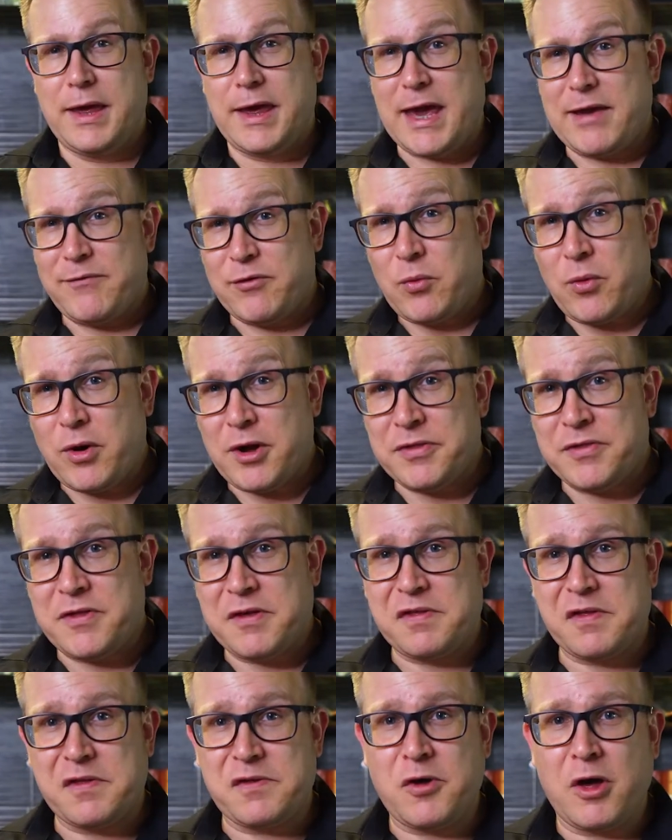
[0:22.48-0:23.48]
Hey everyone,
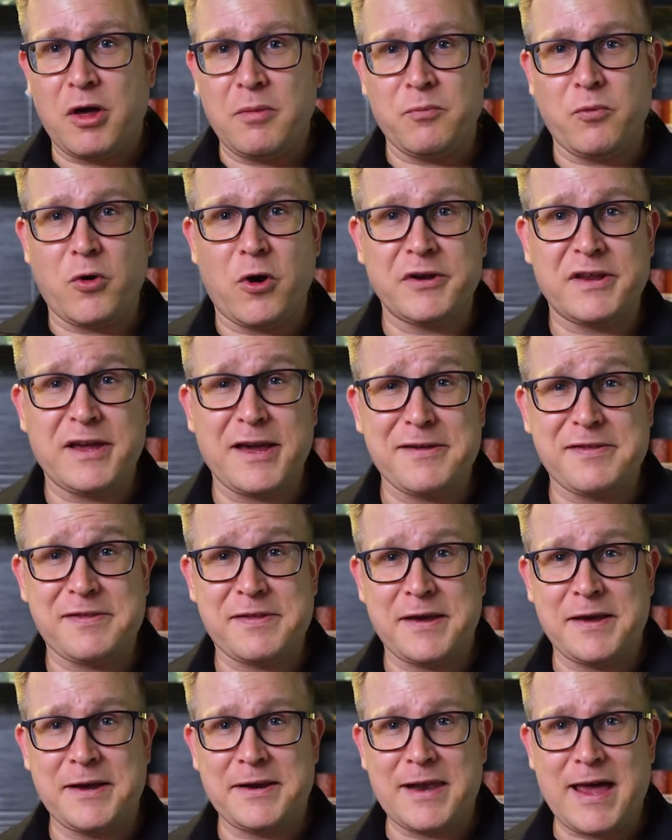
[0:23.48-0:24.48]
this is Tom
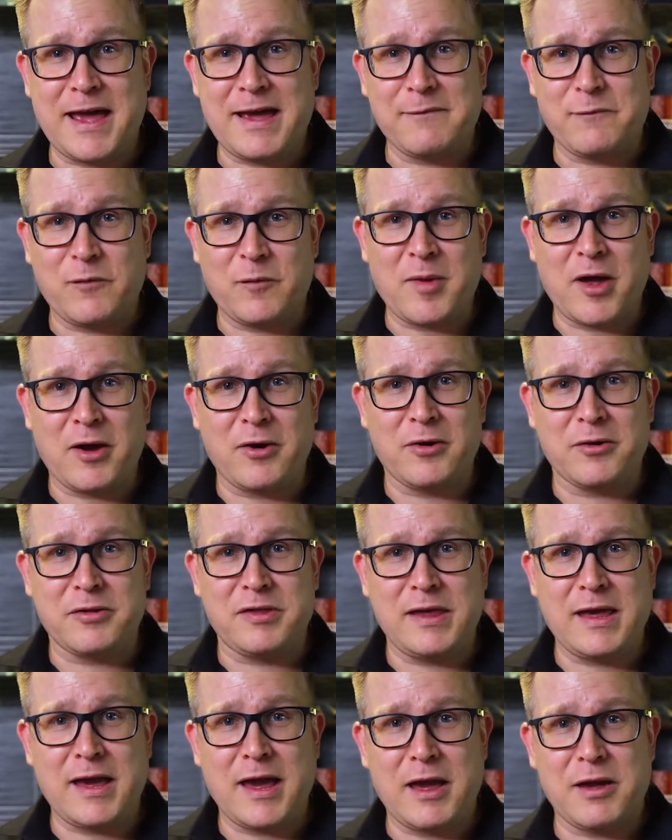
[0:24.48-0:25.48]
broadcasting live from our
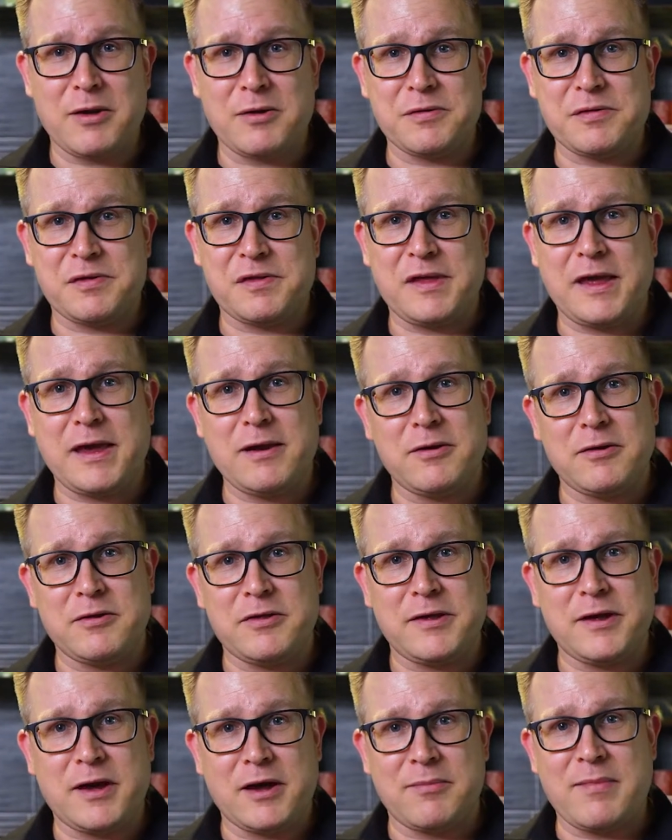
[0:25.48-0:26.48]
tea house here in
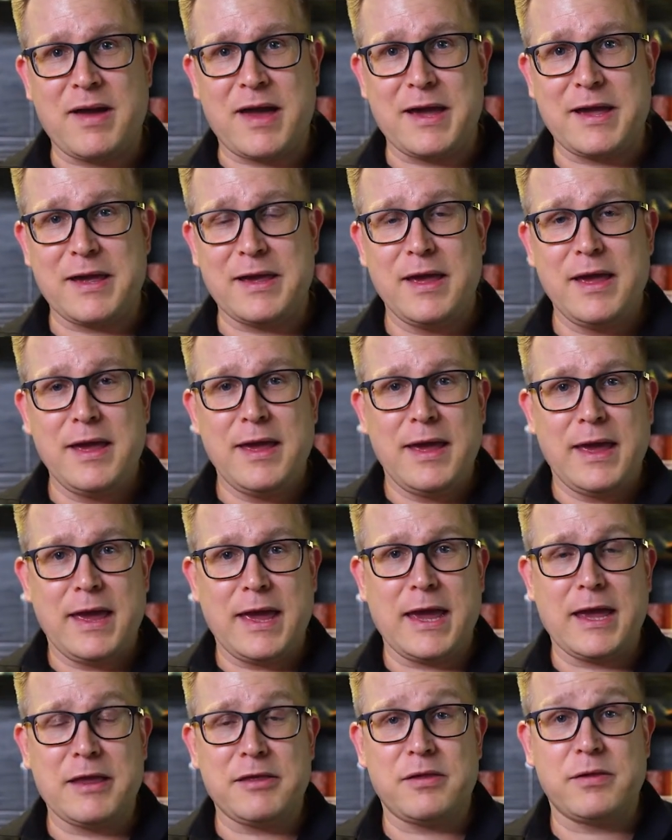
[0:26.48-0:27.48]
Chiang Mai.
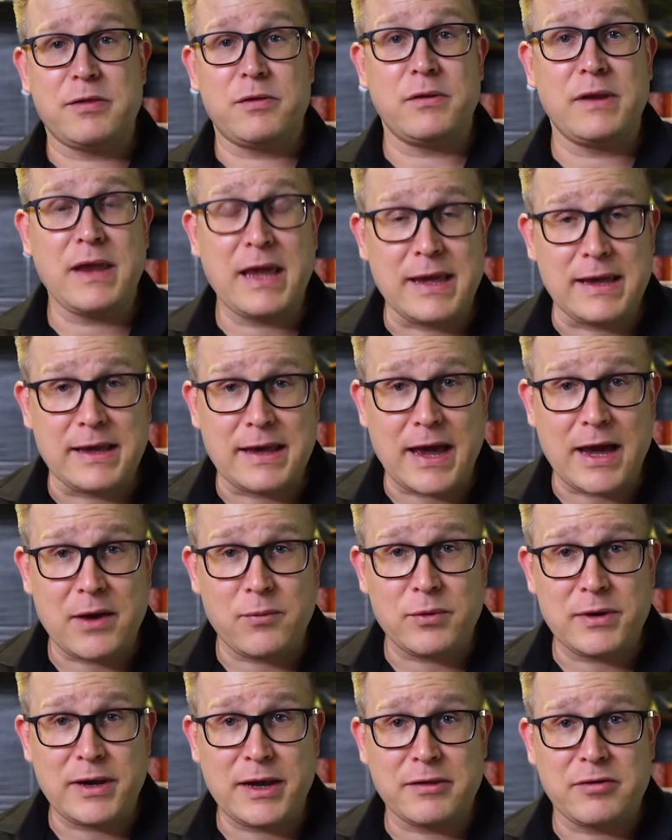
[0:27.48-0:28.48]
And today I
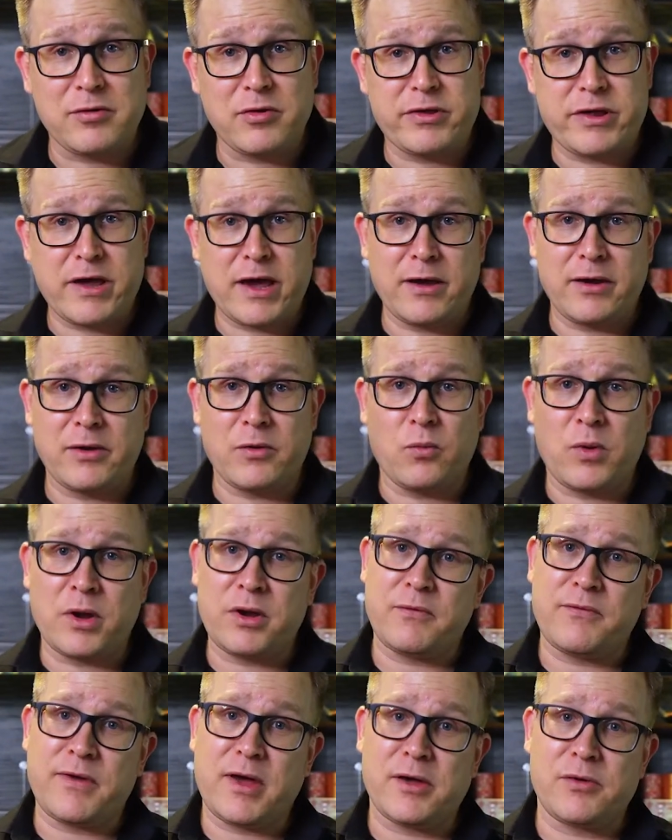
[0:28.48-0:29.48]
would like to share
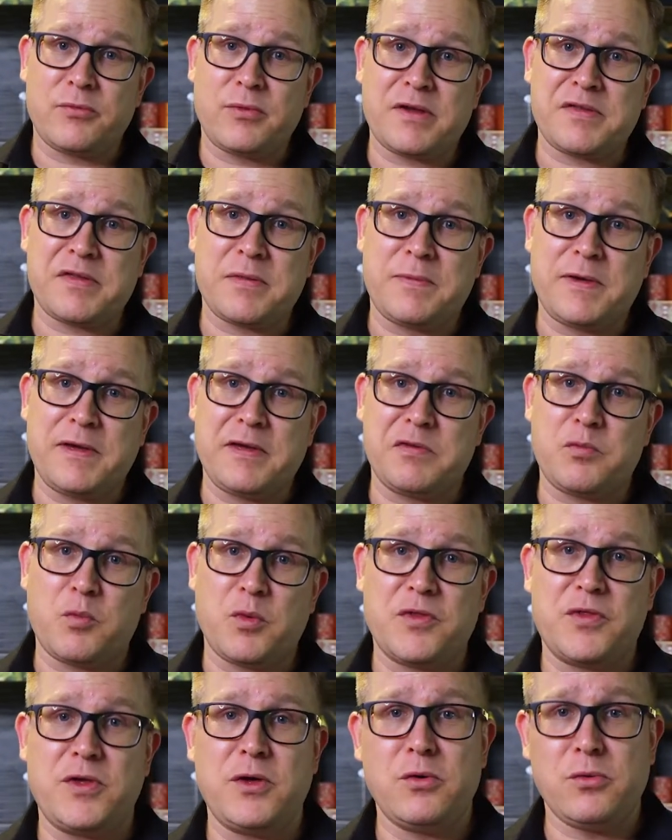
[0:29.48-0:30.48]
one of our recipes
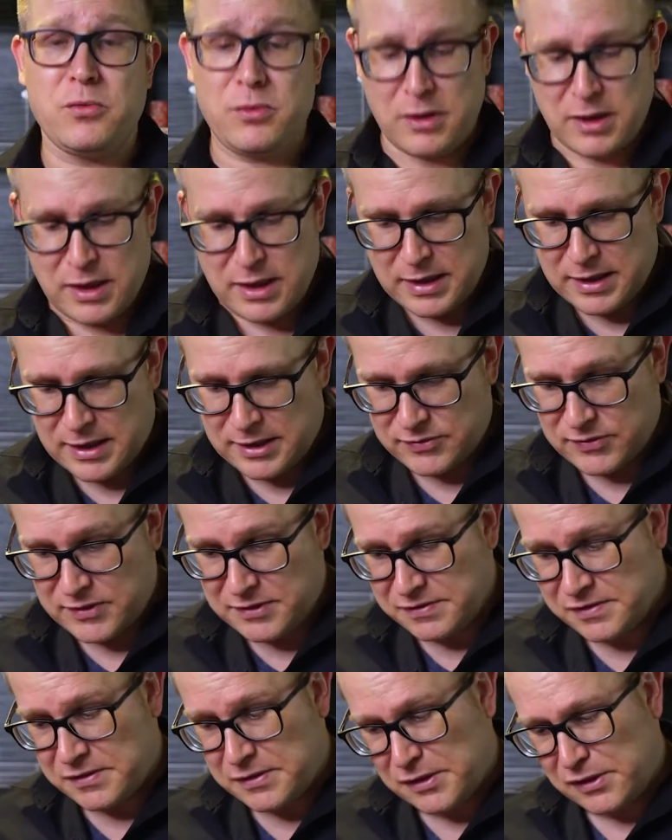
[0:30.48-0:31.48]
with you.
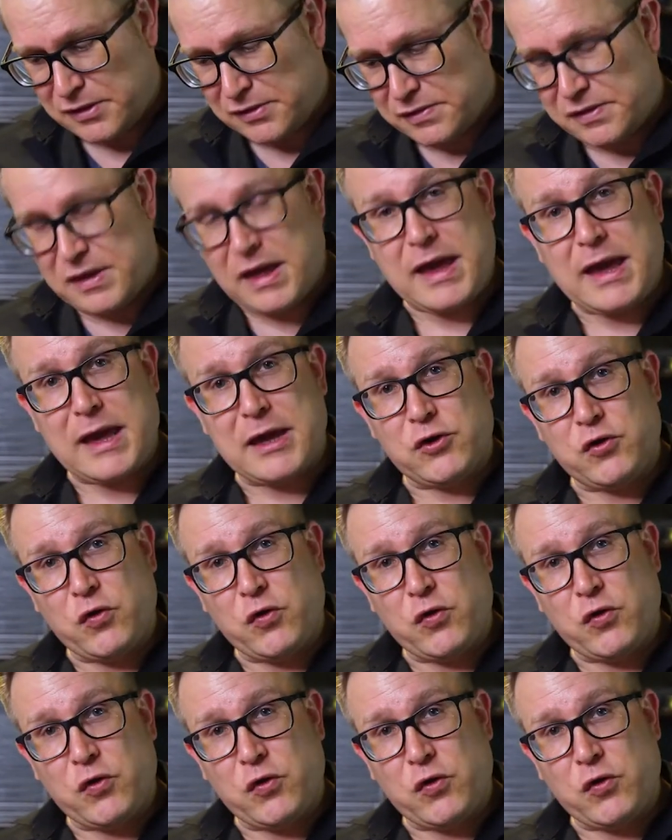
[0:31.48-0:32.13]
This is a